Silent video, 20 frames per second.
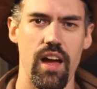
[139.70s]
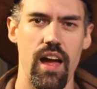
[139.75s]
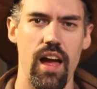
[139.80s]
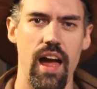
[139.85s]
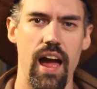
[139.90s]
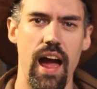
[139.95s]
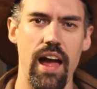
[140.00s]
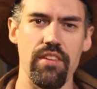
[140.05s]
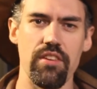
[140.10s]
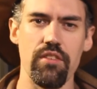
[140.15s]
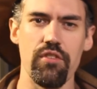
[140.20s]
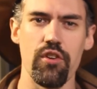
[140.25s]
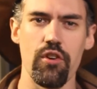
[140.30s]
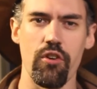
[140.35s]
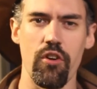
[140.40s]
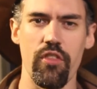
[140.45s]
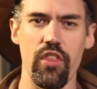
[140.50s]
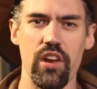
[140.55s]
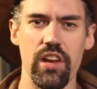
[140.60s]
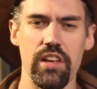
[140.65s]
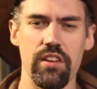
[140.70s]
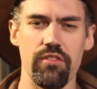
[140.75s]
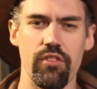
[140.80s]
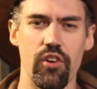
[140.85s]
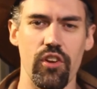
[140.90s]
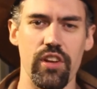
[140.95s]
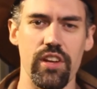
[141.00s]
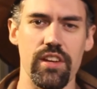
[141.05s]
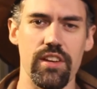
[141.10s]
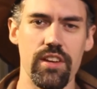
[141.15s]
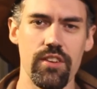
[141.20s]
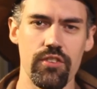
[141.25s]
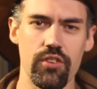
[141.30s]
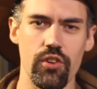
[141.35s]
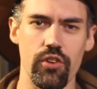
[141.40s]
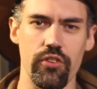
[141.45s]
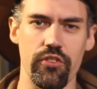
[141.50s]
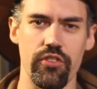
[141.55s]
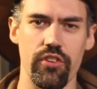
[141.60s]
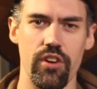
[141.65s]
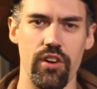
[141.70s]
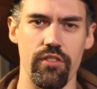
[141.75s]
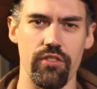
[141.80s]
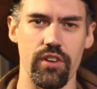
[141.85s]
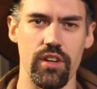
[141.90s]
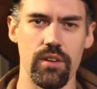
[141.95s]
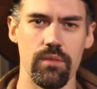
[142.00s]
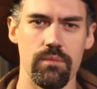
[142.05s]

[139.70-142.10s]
And if you're on the Leadvon E Discord server,